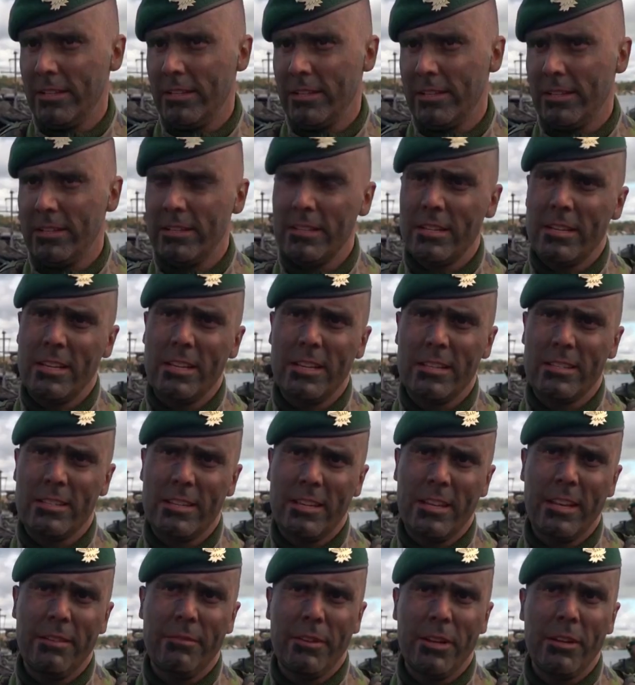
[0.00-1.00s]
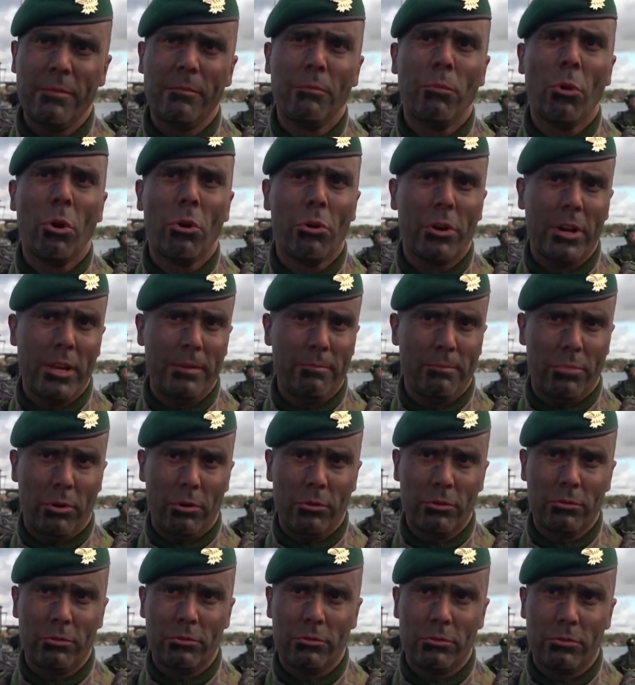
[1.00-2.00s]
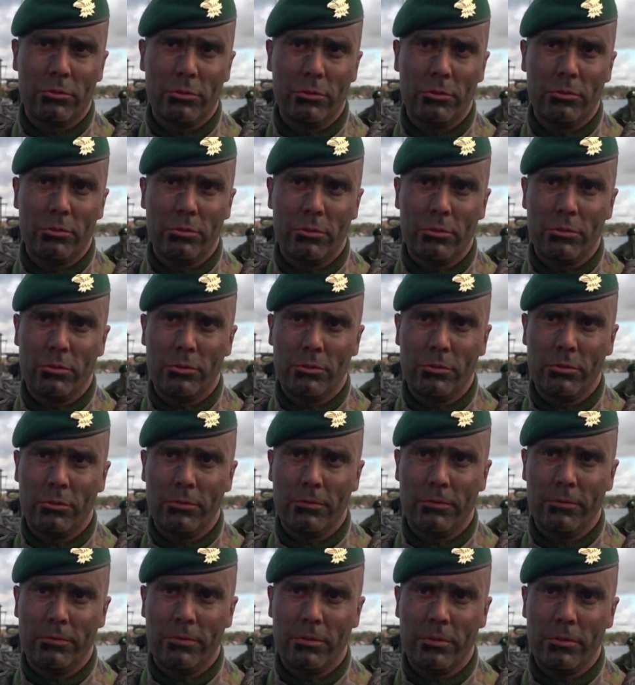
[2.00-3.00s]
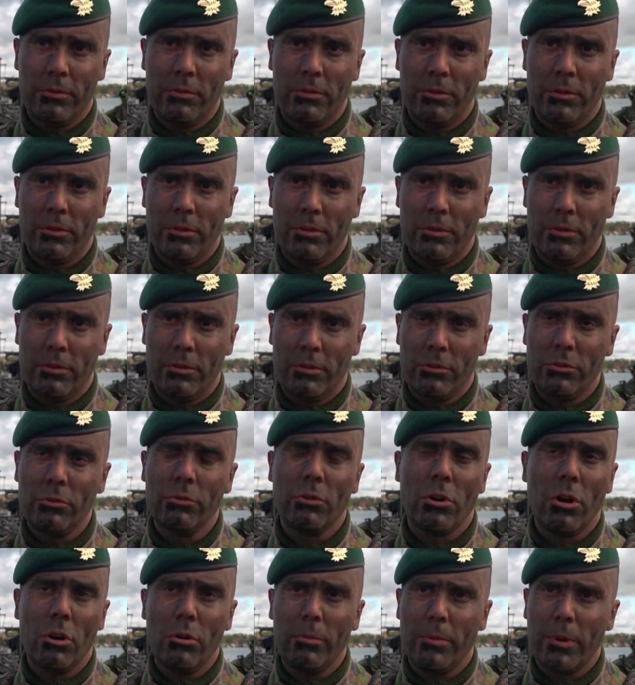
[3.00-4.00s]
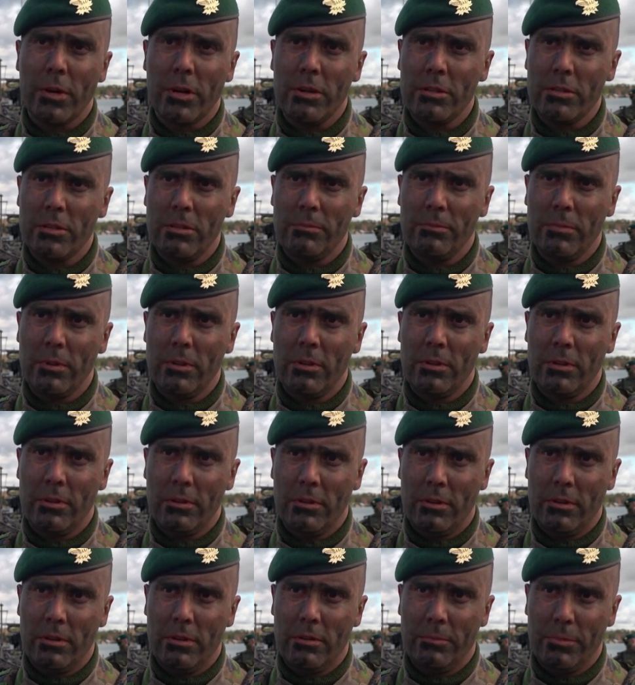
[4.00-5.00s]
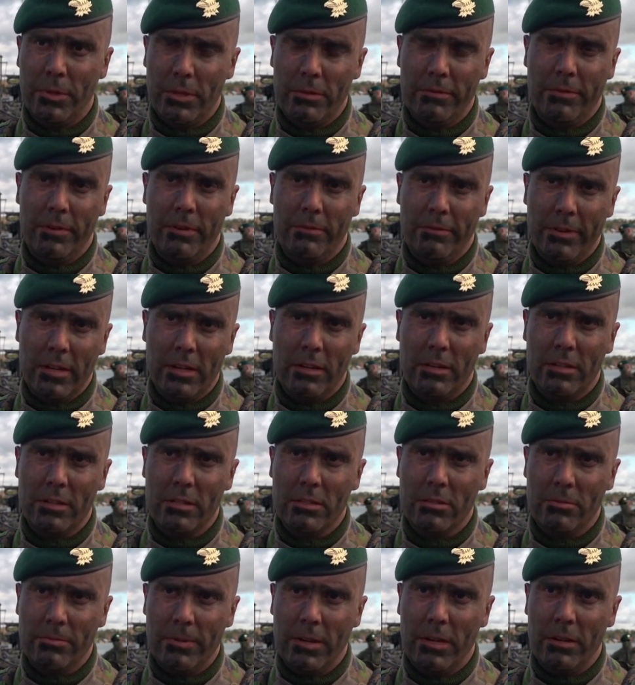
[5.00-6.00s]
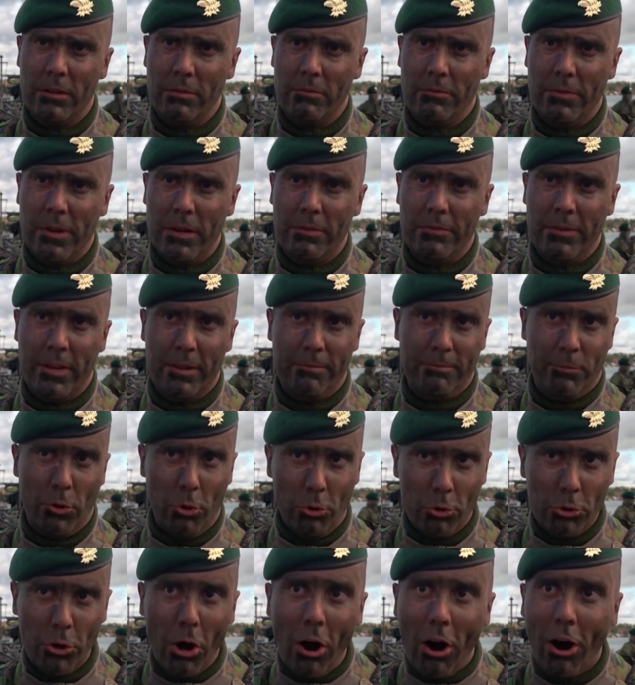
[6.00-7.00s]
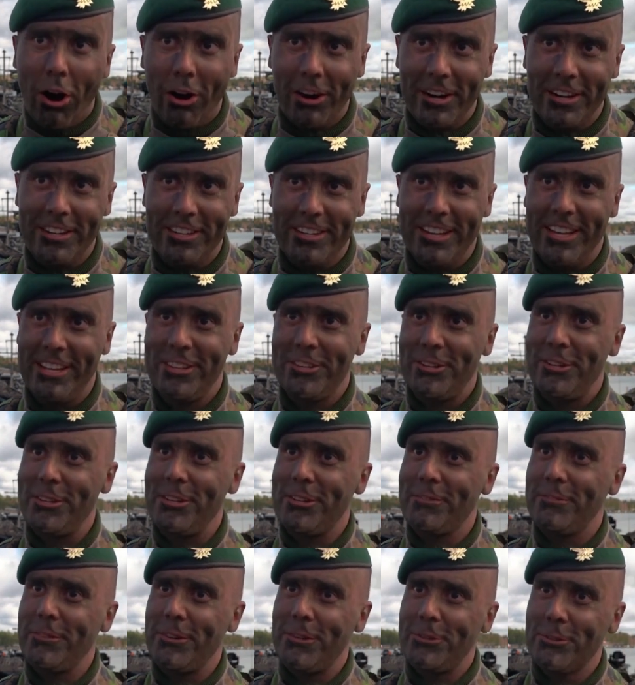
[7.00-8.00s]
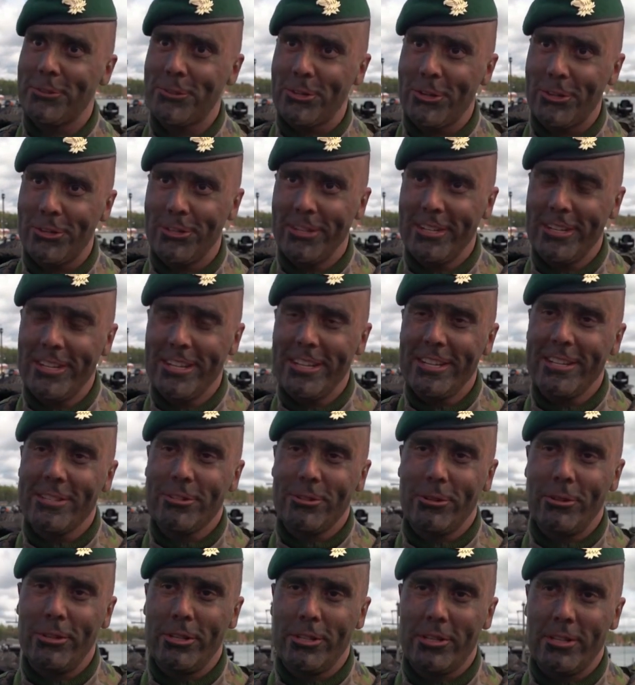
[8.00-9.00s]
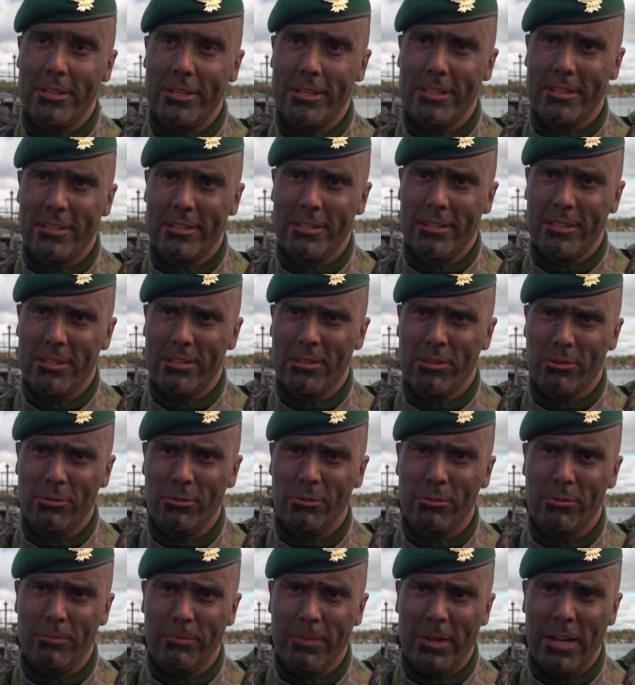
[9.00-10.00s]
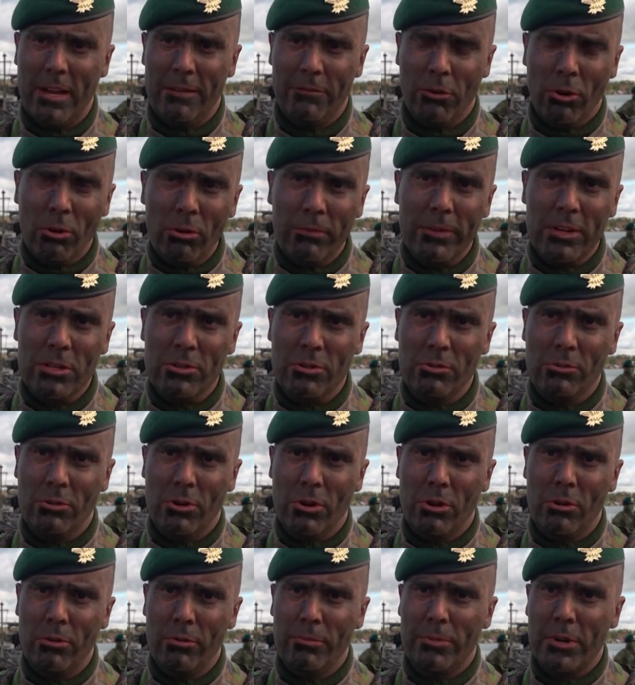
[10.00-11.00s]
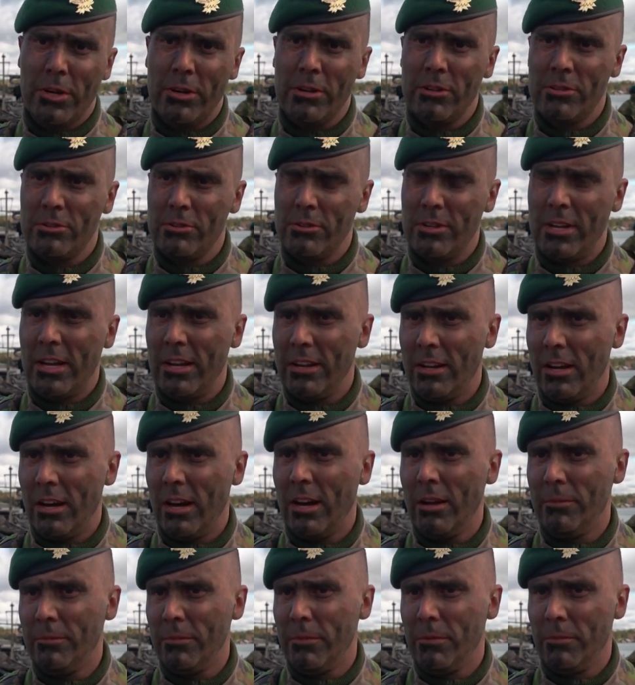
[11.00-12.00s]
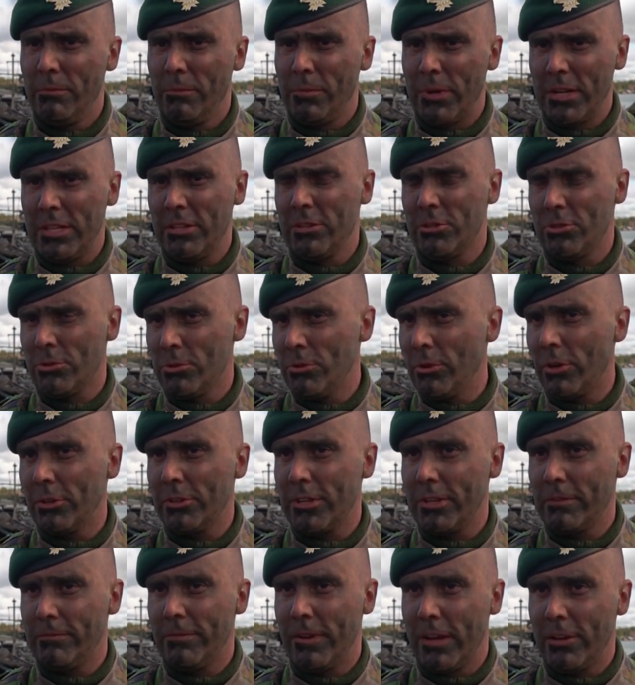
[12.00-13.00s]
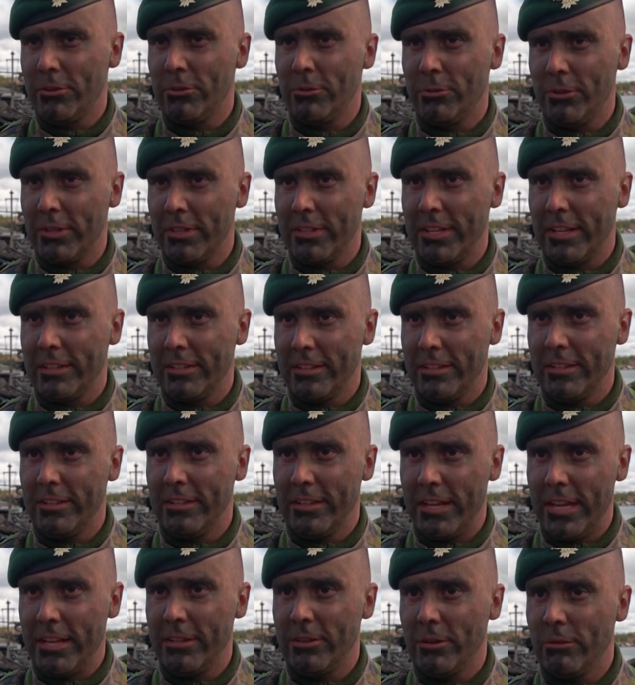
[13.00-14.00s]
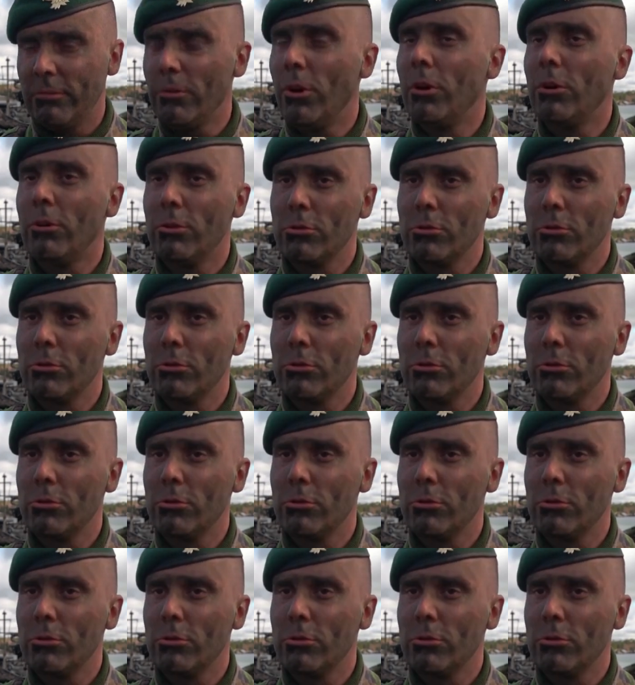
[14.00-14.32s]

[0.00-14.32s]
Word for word: It, it, it's even more important to, to uh, do cooperation uh, between Finland and Sweden when we both are in NATO in the future. So it's, it's, it's good. We have always do cooperation, and I'm pretty sure that we are doing that in NATO